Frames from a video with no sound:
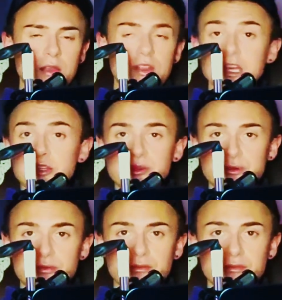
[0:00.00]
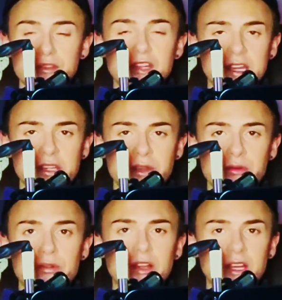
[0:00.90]
Thank you. Thank
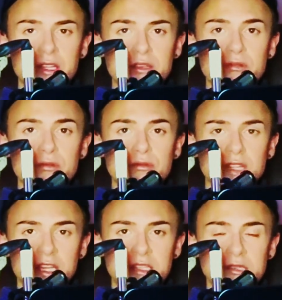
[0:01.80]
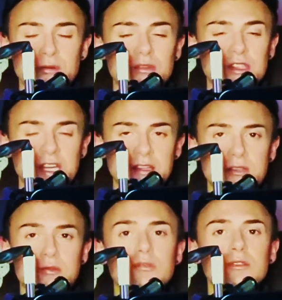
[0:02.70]
you. Thank you. Thank you. Thank
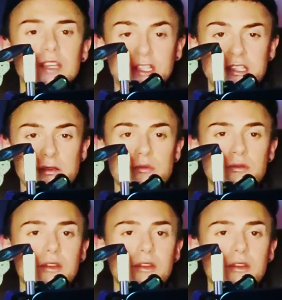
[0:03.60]
you. Thank you.